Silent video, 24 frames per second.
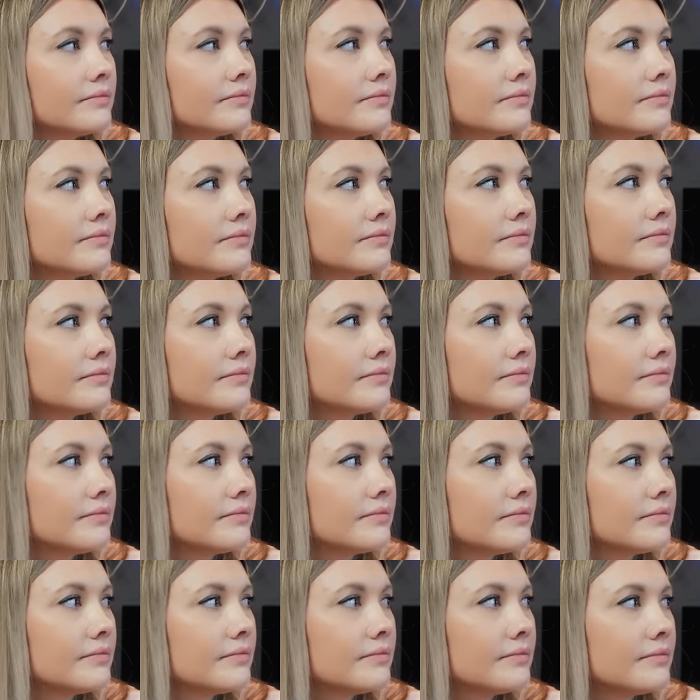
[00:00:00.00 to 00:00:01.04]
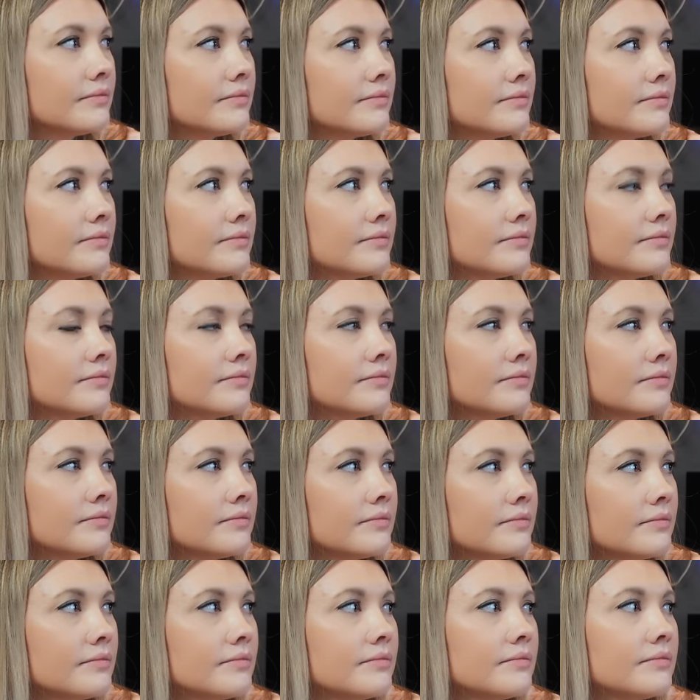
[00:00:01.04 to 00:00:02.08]

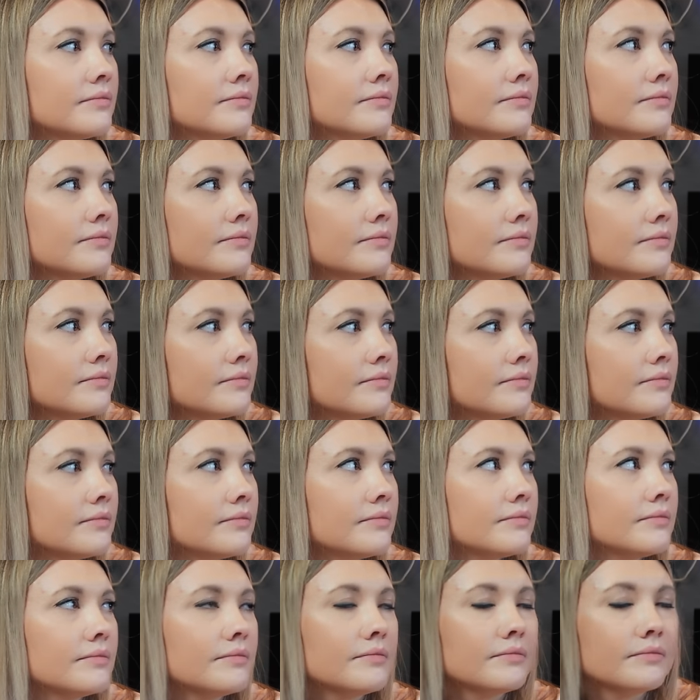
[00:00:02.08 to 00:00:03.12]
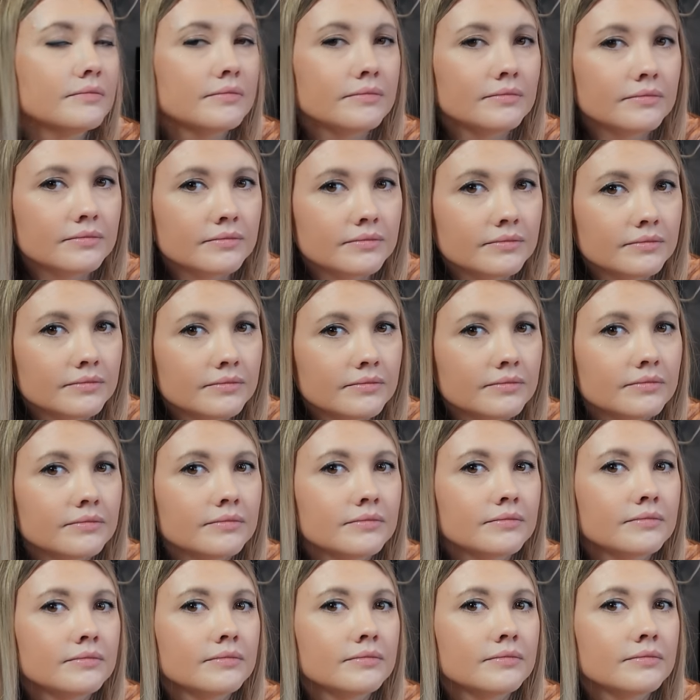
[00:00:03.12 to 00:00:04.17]

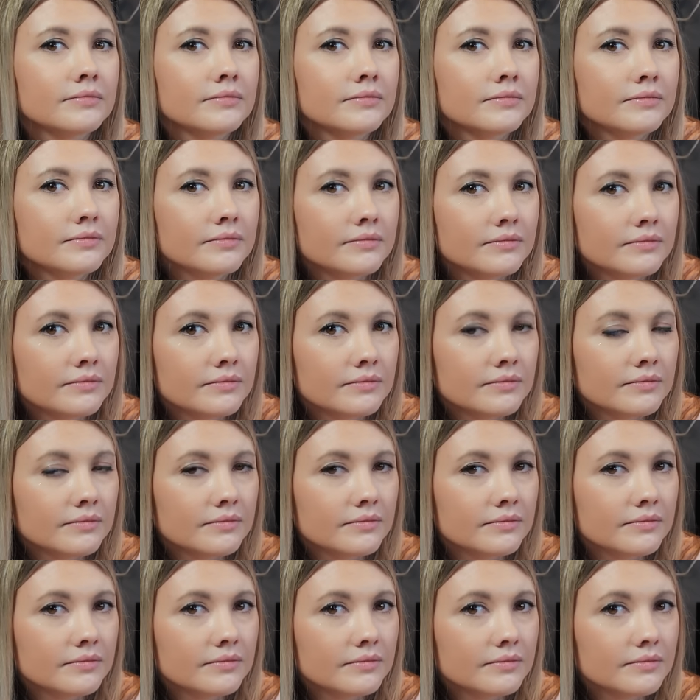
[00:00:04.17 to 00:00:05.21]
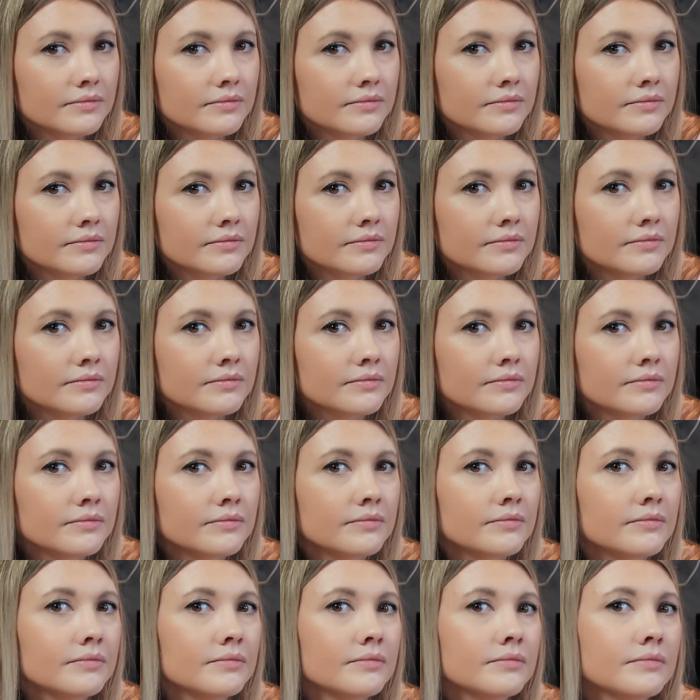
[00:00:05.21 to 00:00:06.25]

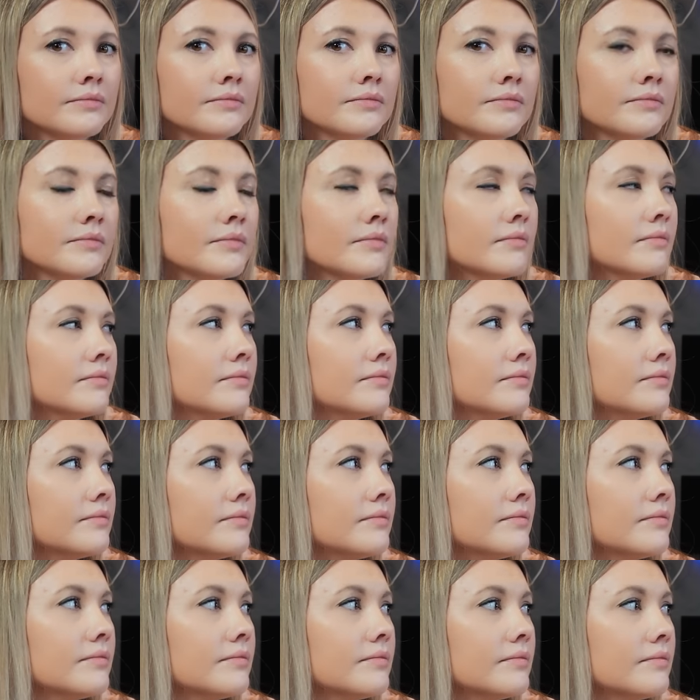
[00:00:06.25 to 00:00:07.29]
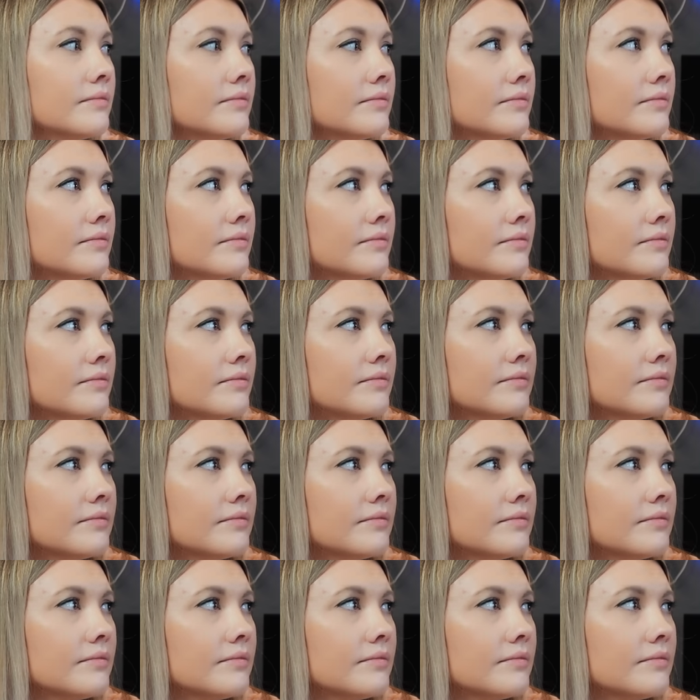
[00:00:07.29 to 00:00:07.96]
[no speech]